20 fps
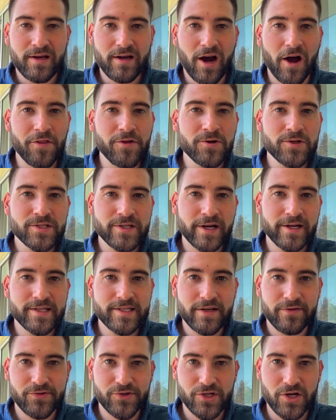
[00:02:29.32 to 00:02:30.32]
Other
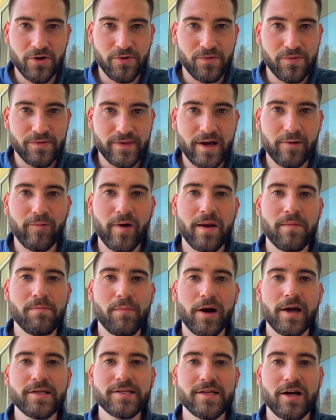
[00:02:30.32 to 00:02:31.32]
studies have shown that when
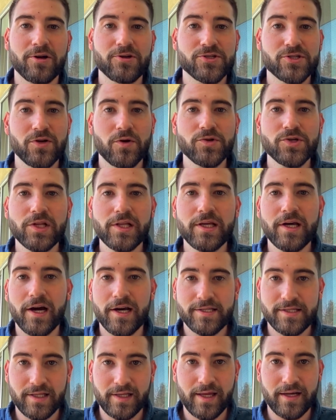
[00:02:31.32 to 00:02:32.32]
mice are socially
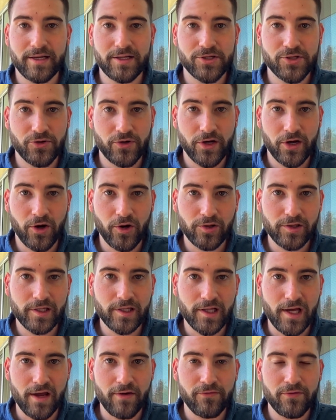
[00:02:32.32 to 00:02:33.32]
isolated during early
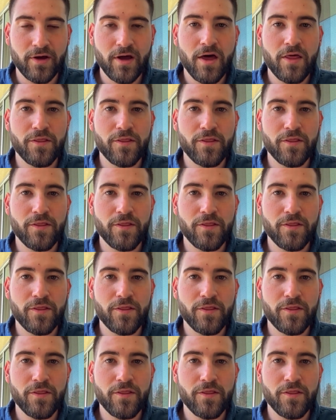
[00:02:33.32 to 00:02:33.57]
life,